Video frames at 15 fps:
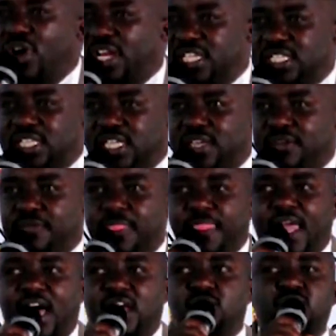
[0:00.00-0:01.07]
quality
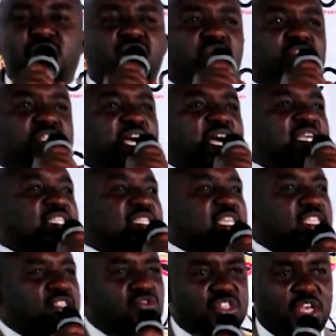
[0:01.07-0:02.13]
and we got
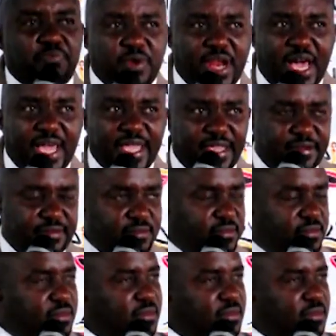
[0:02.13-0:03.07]
access to supply.